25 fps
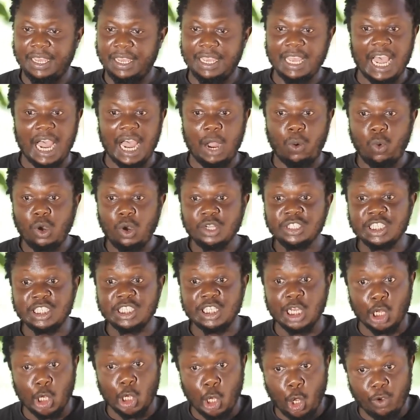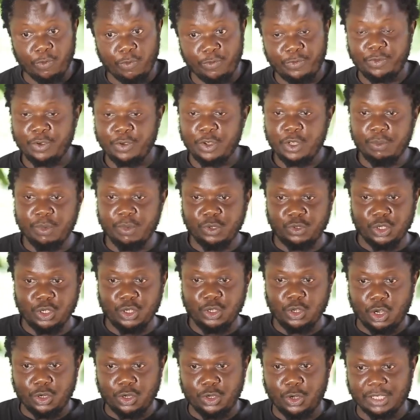I want the love between
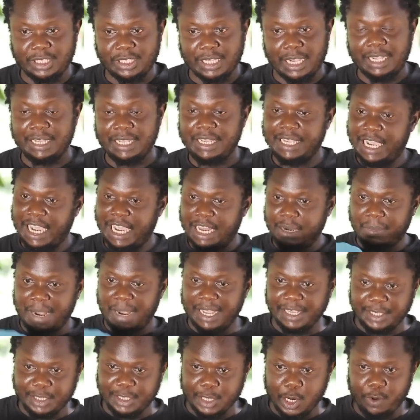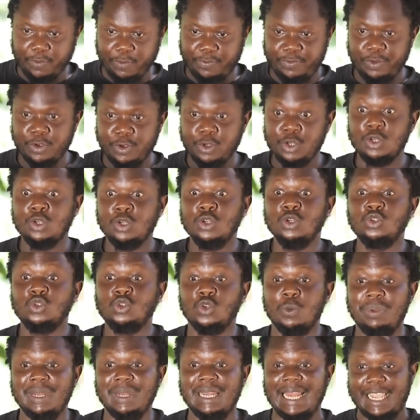your daughter and myself to
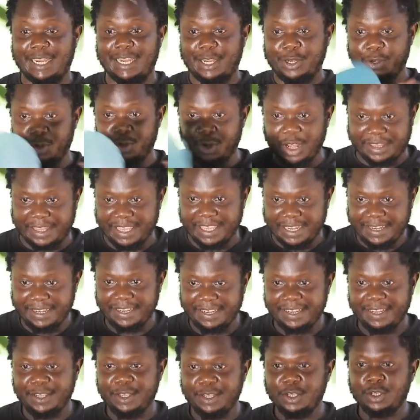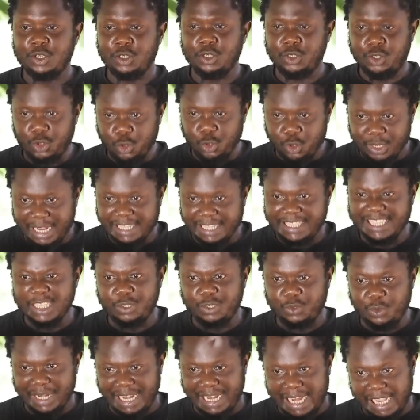be like nothing, so that it
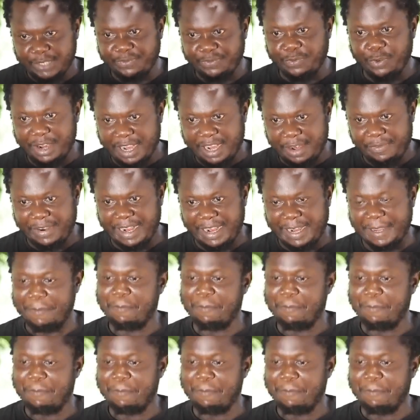will last forever.